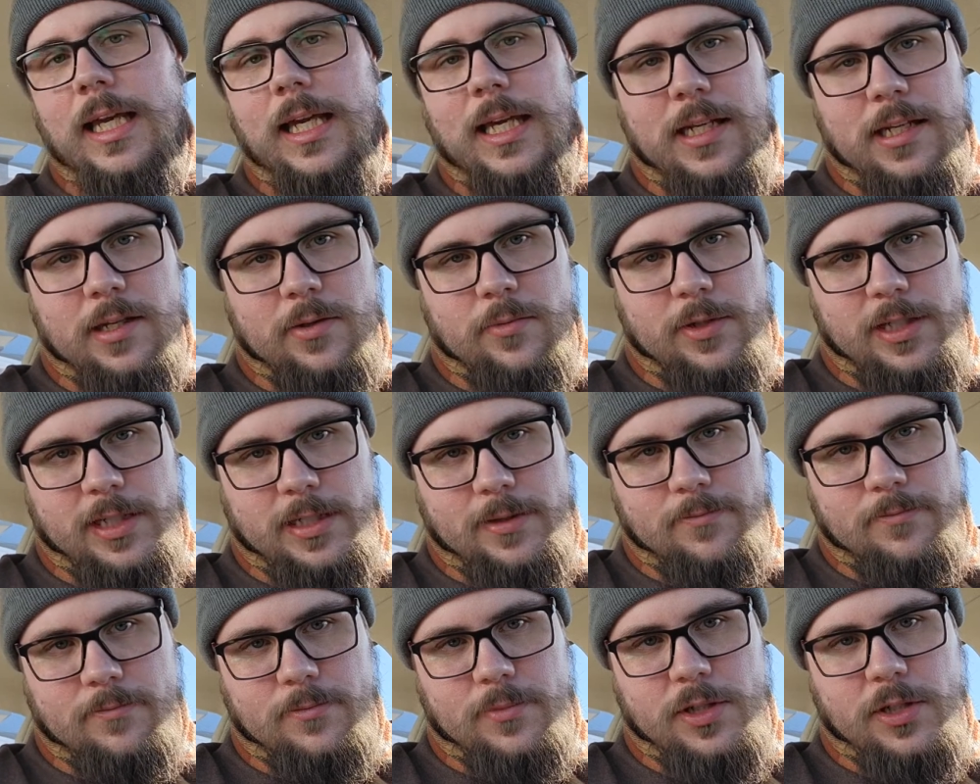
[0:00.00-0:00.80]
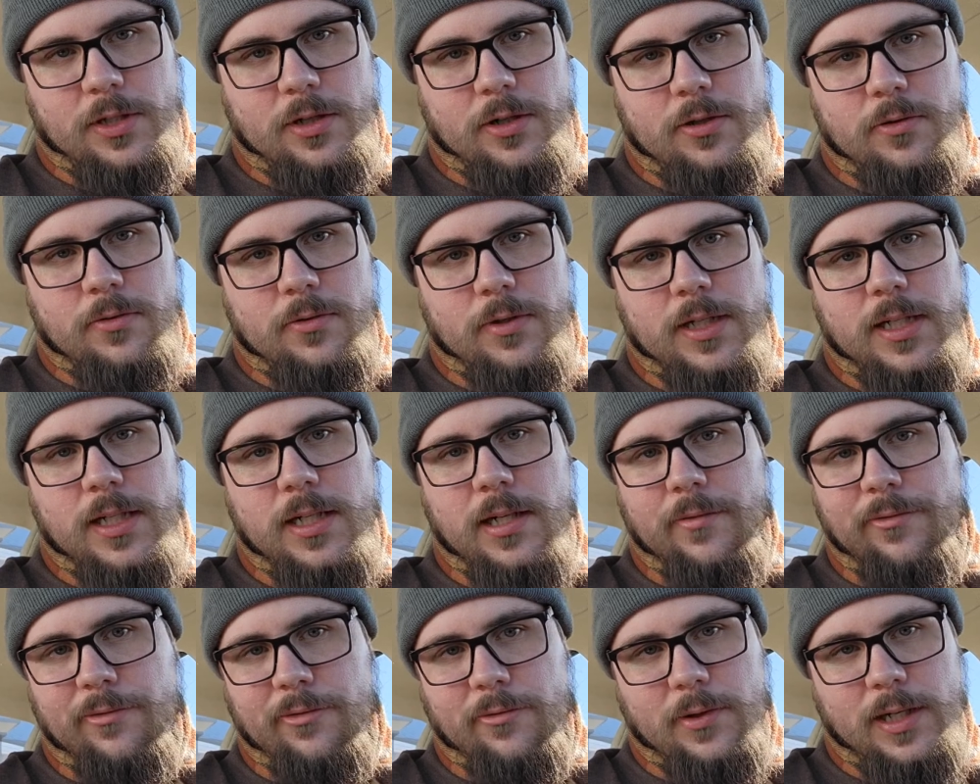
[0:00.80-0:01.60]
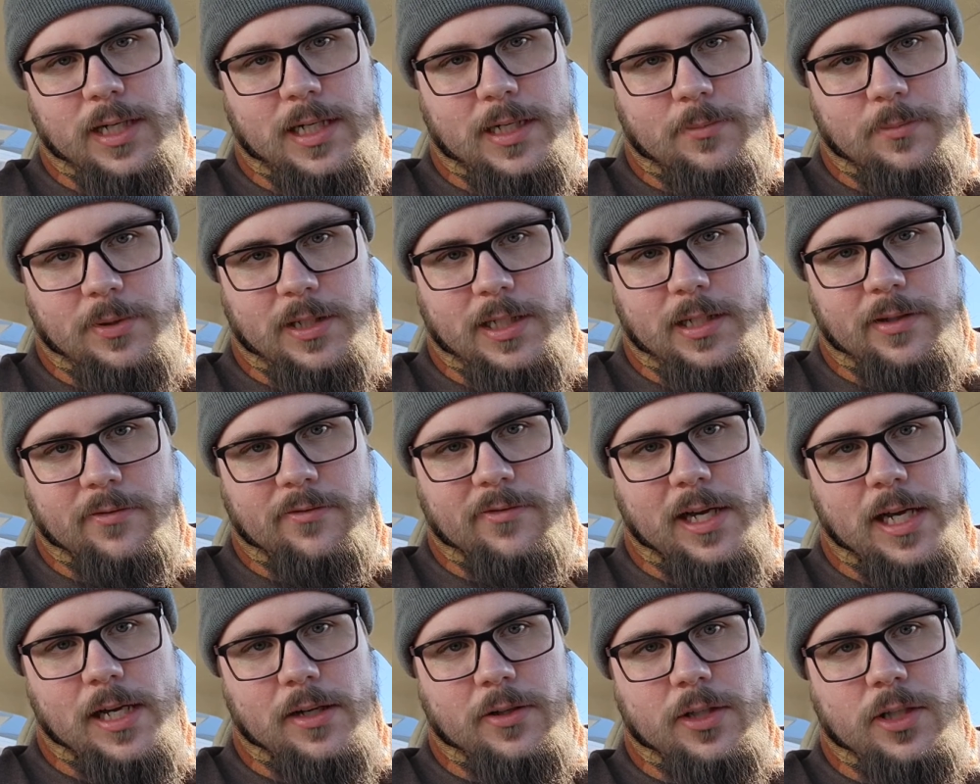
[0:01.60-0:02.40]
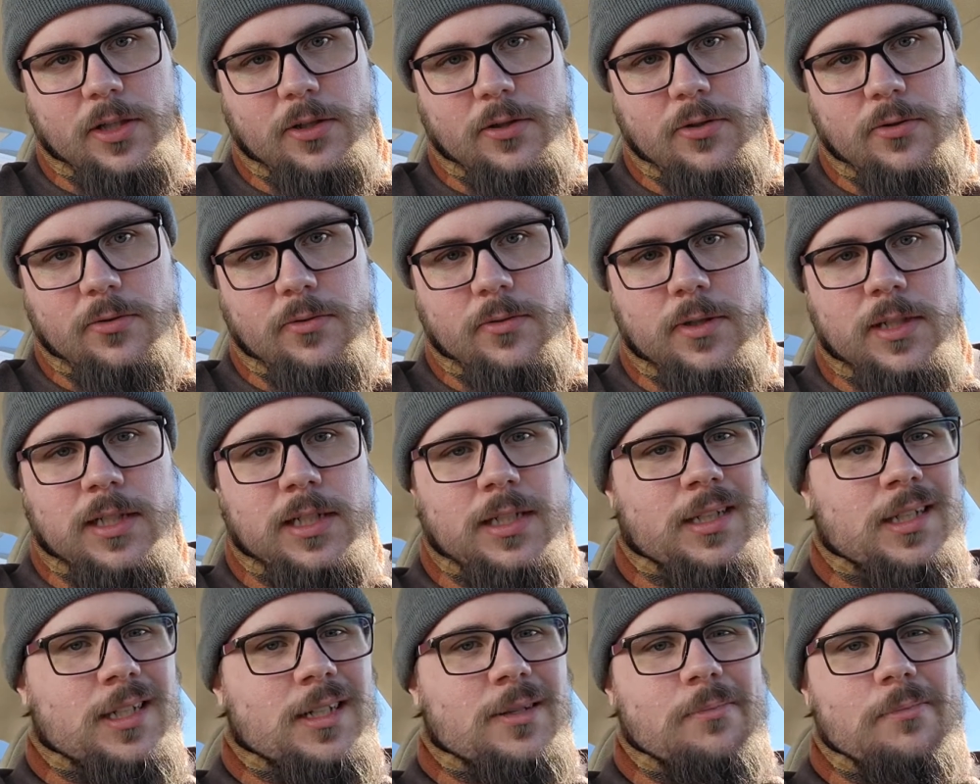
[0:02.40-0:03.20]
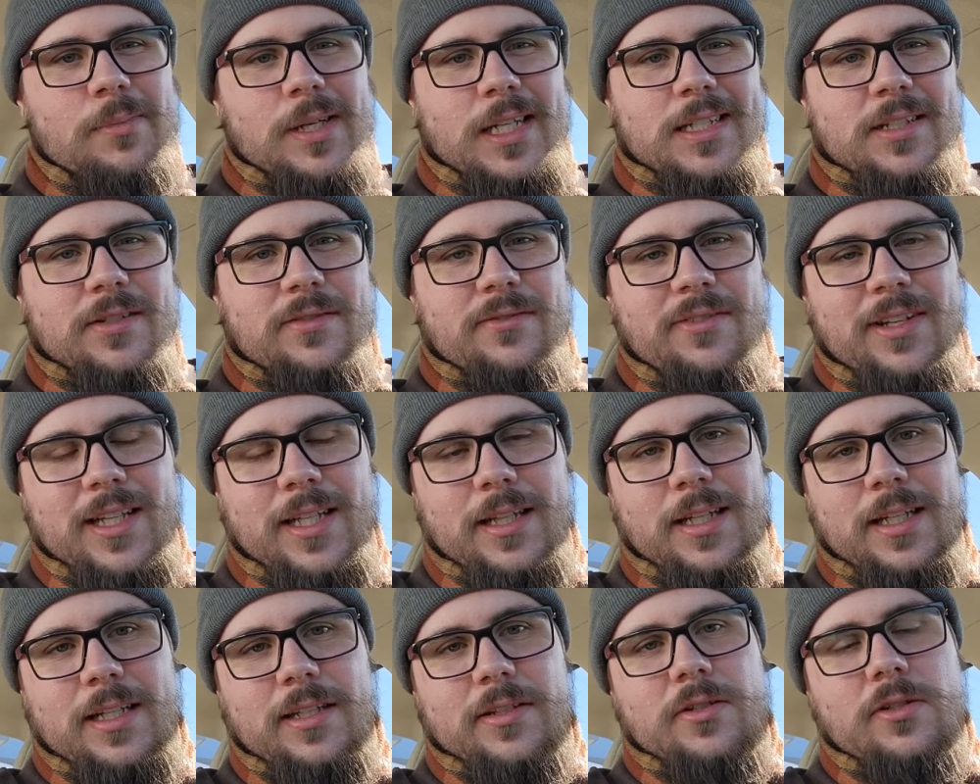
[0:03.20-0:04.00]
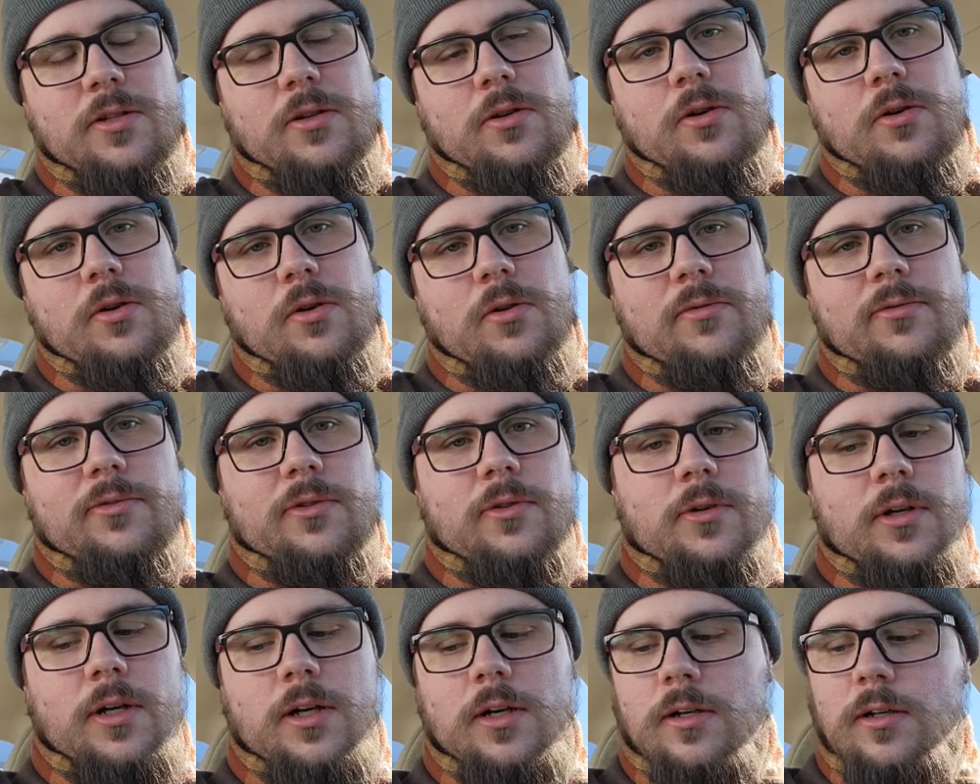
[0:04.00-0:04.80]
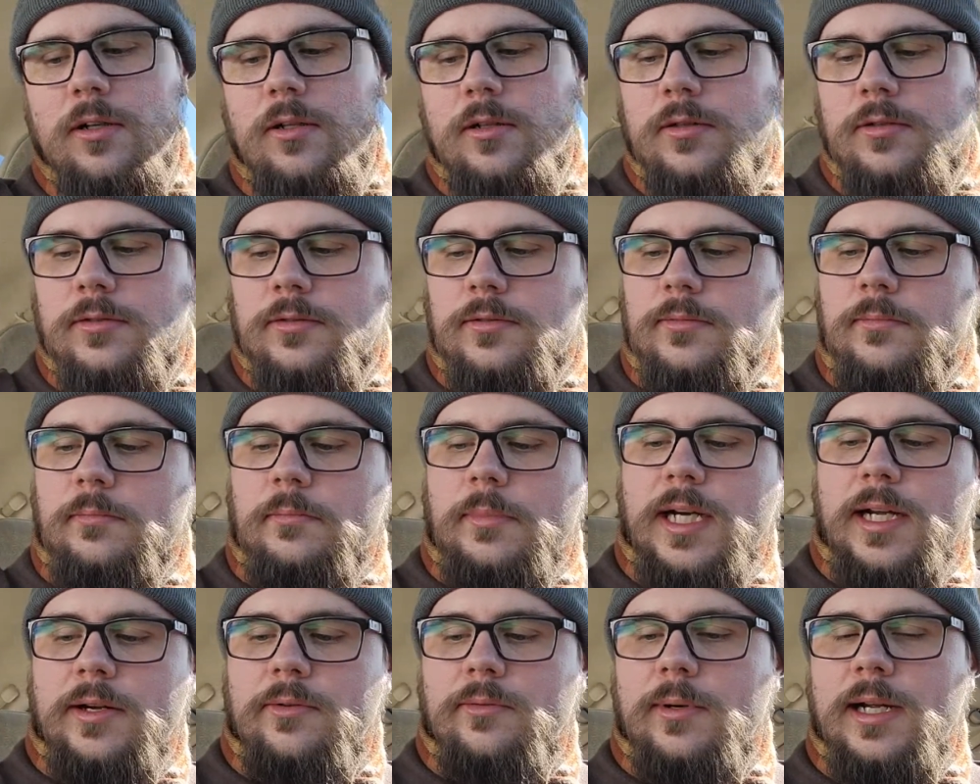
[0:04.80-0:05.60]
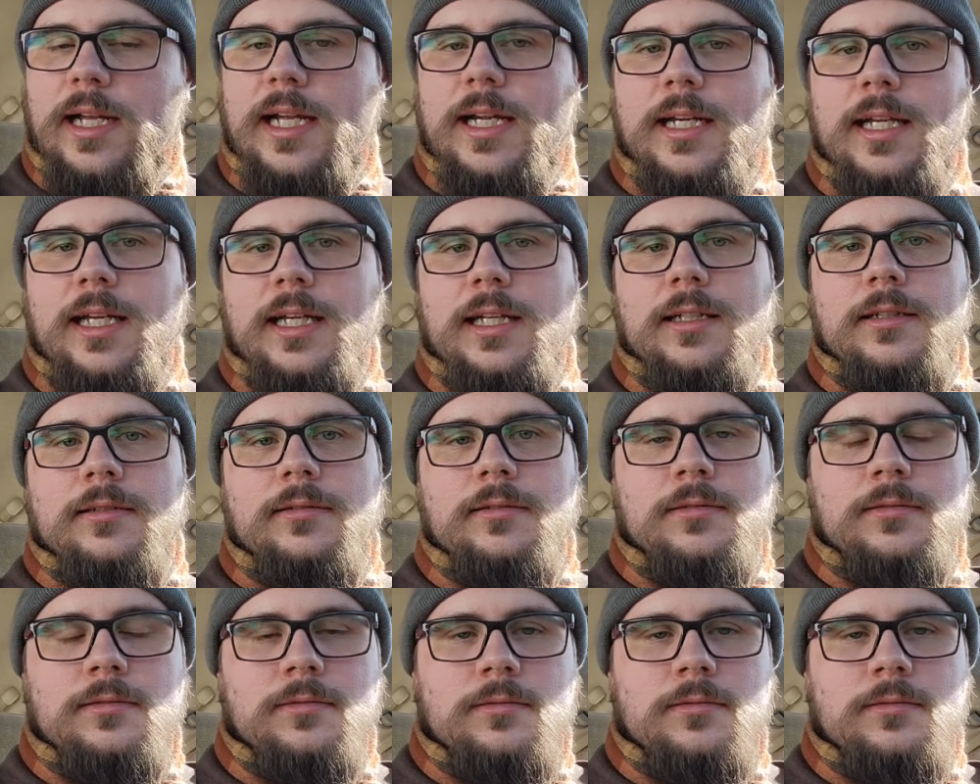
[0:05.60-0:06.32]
Anyway, so enough rambling. Value, mixed feelings. So overall, my rating,